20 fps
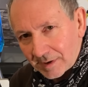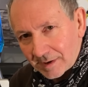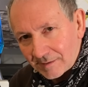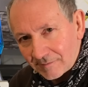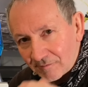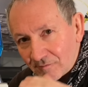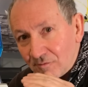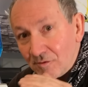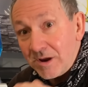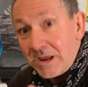
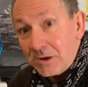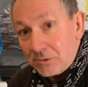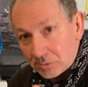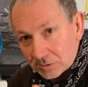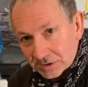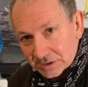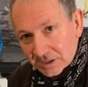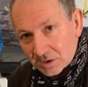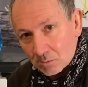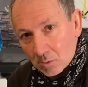
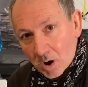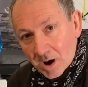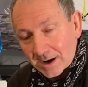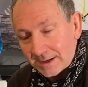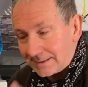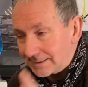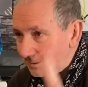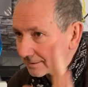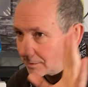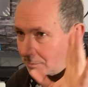frequency
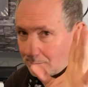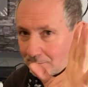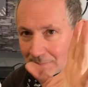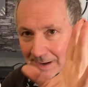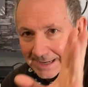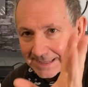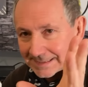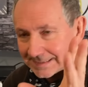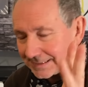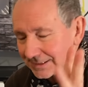wise and the
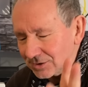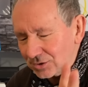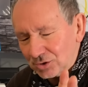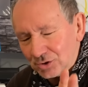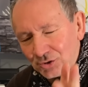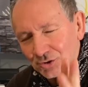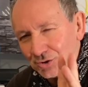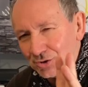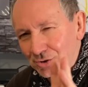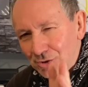bass is
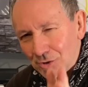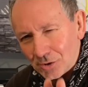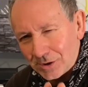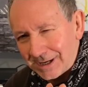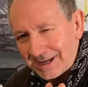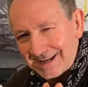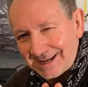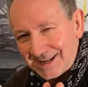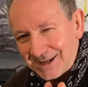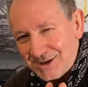just
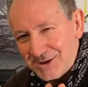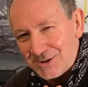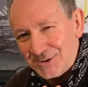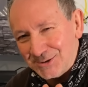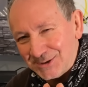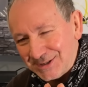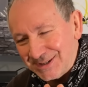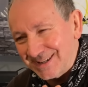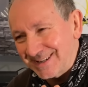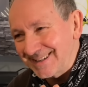shockingly
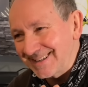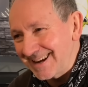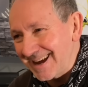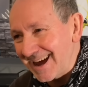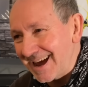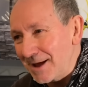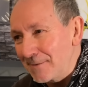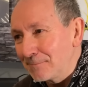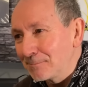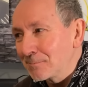good,
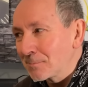yeah,